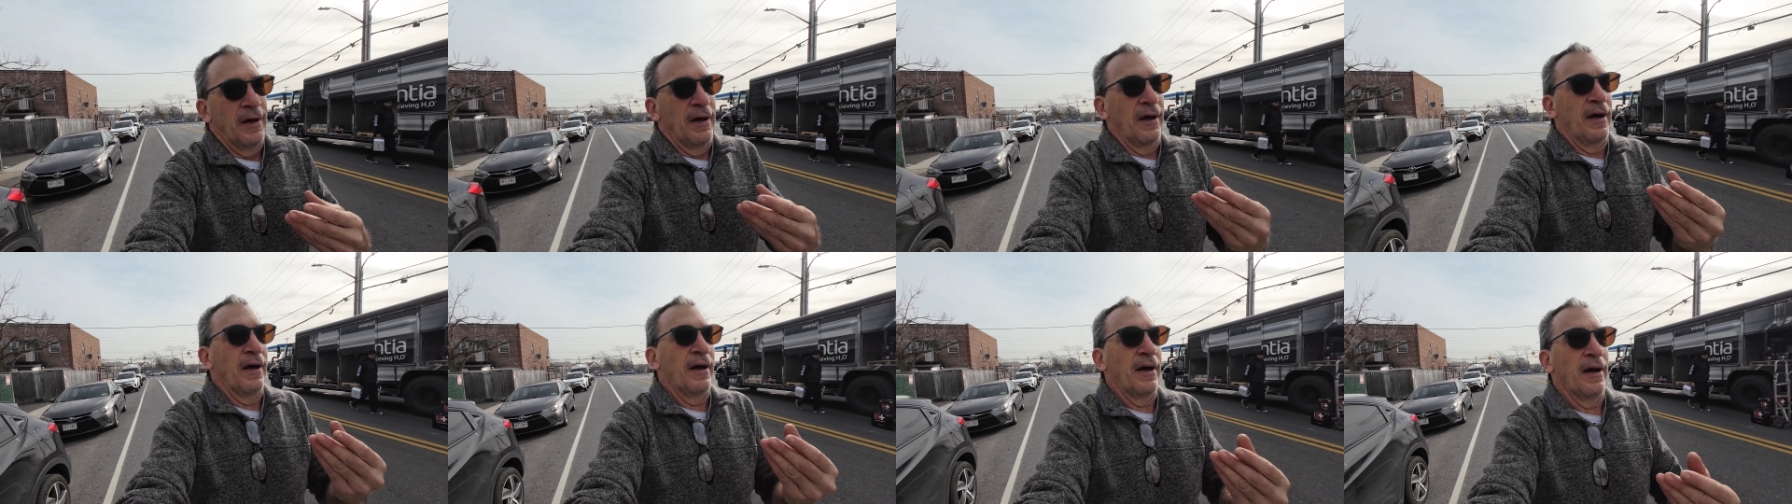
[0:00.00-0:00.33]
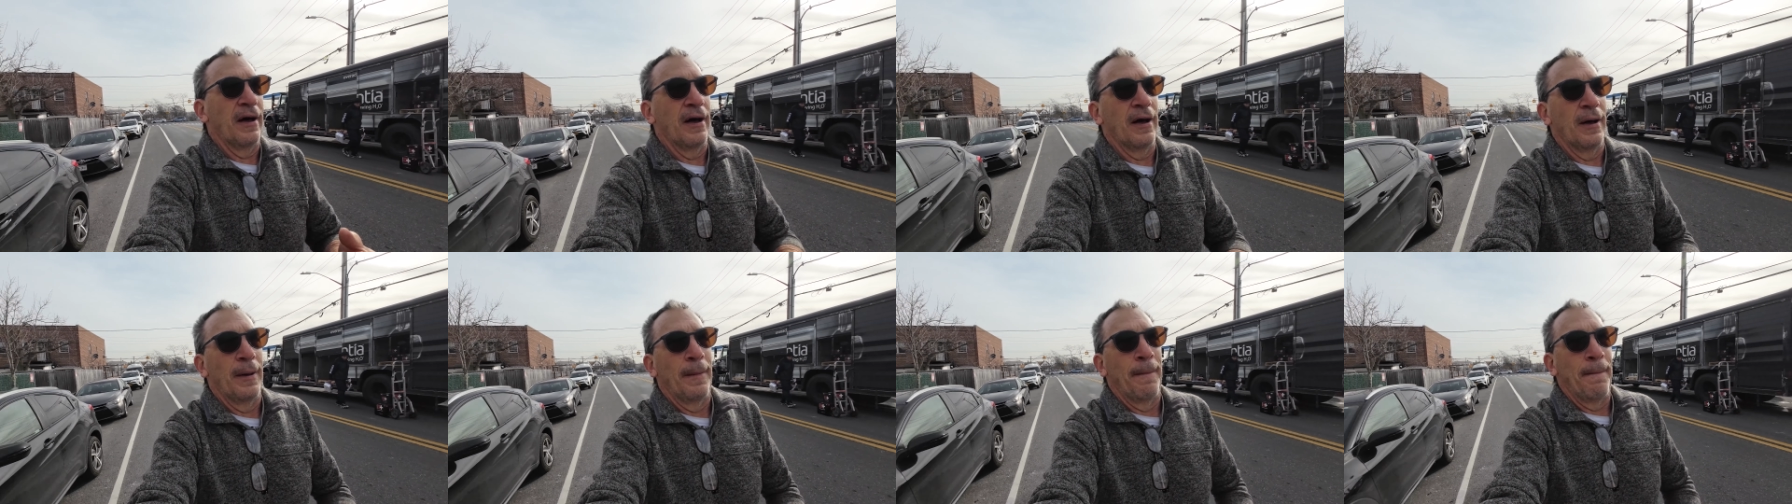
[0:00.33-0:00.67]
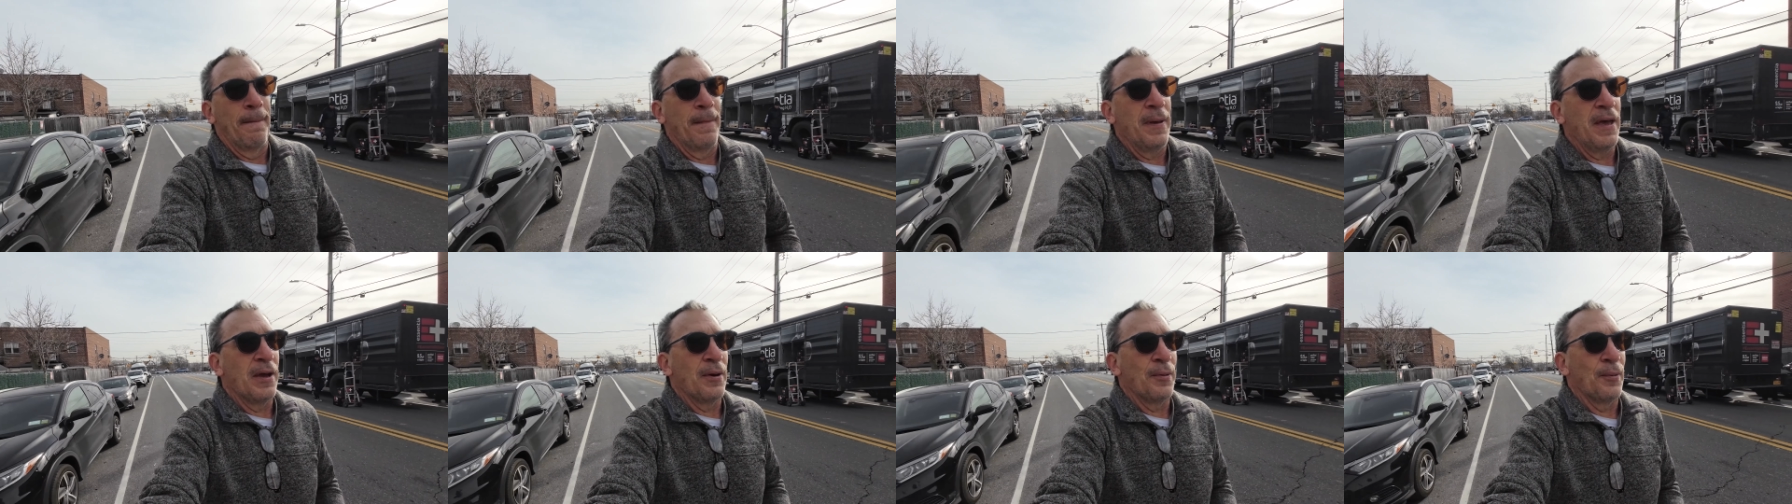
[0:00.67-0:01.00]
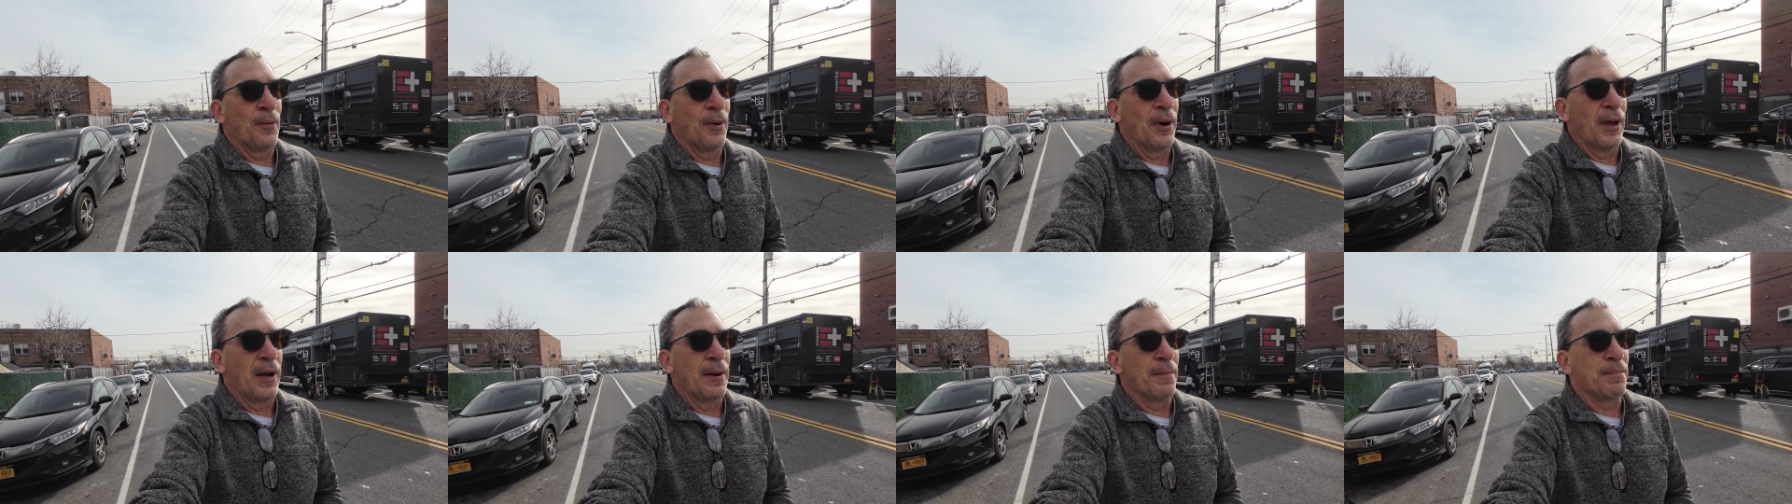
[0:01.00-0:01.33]
Ah, man,
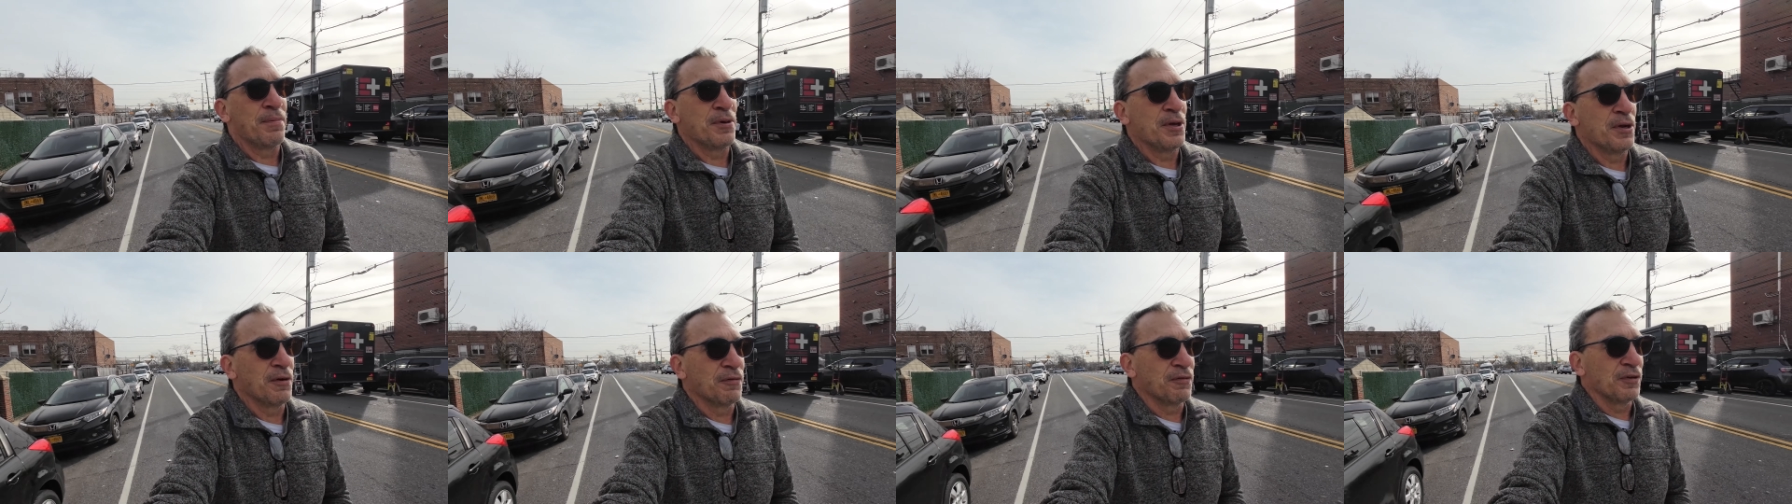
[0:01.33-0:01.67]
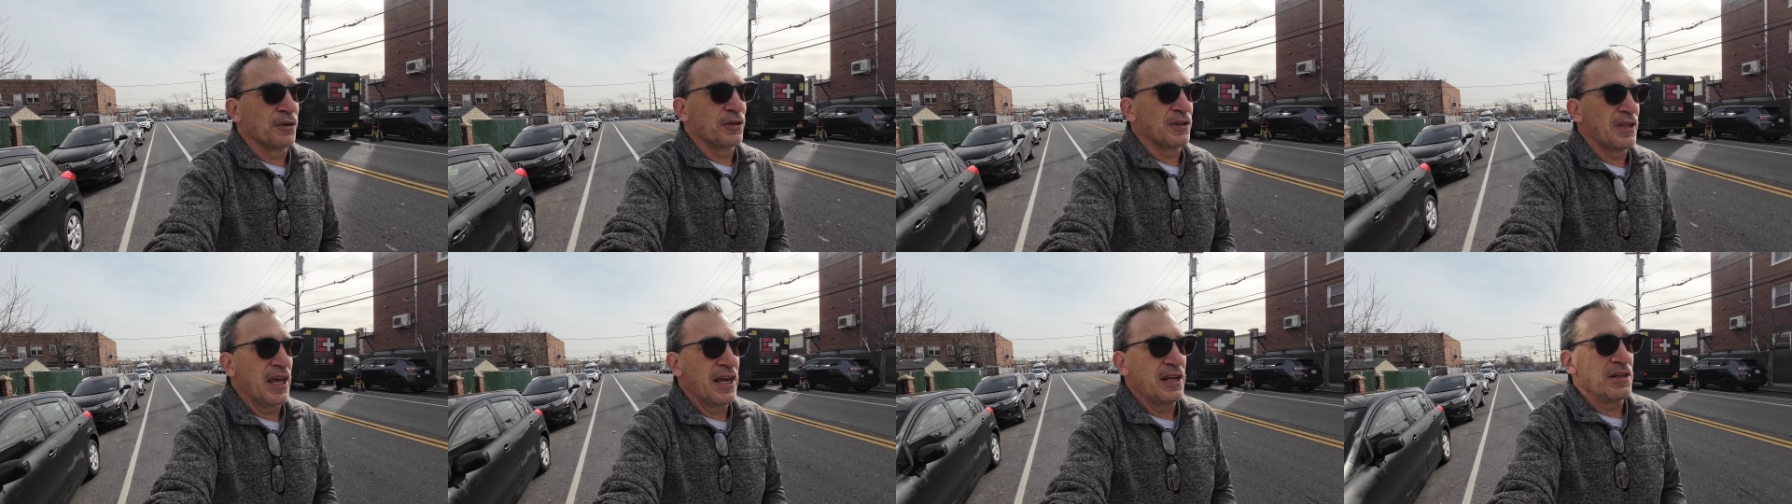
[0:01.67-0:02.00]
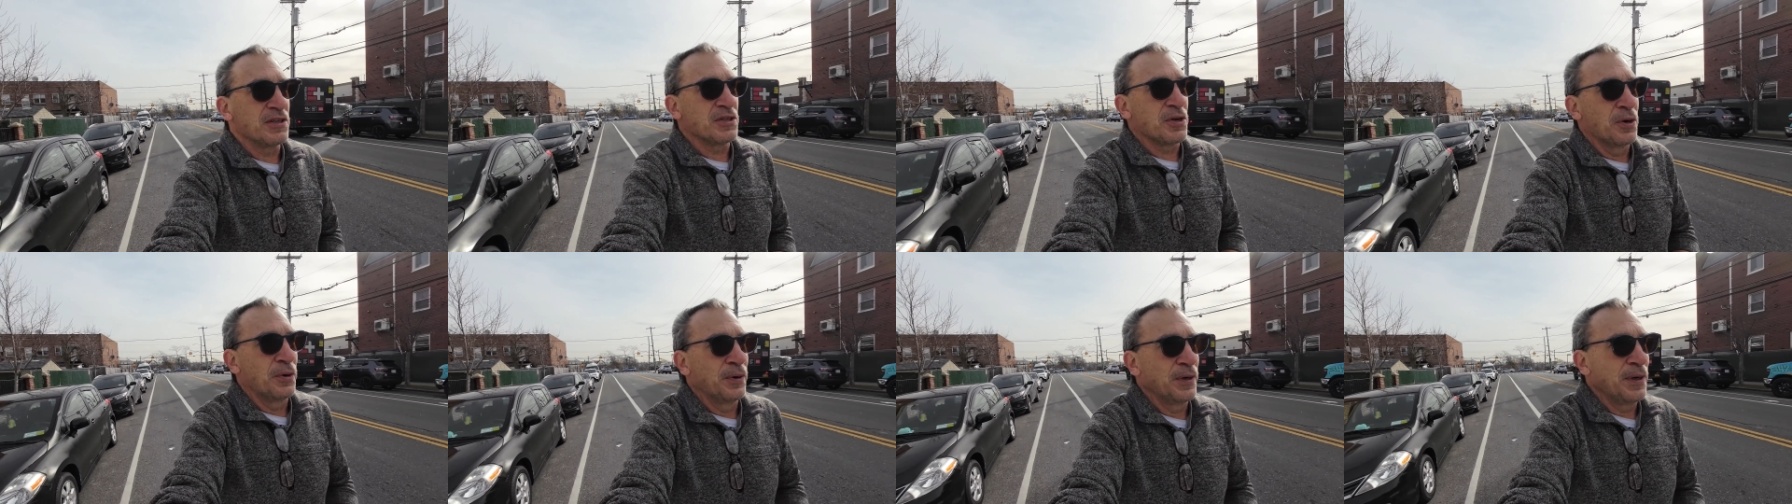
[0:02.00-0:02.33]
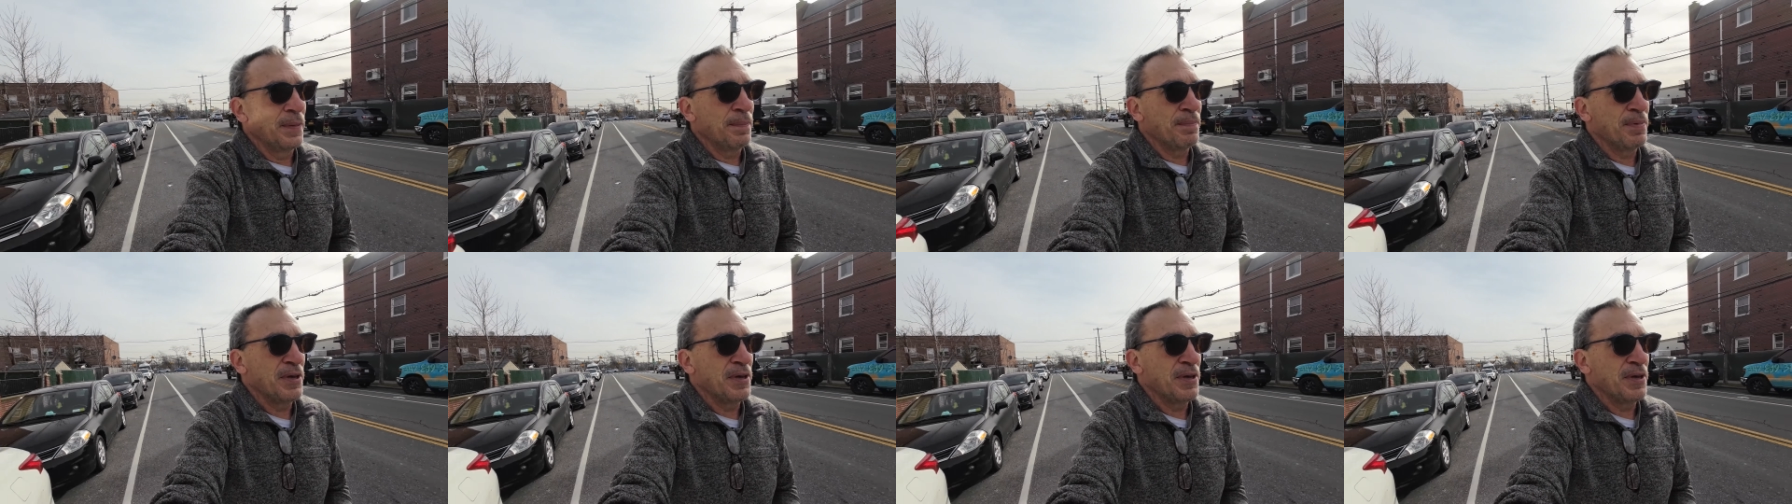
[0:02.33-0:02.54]
what a beautiful day it's going to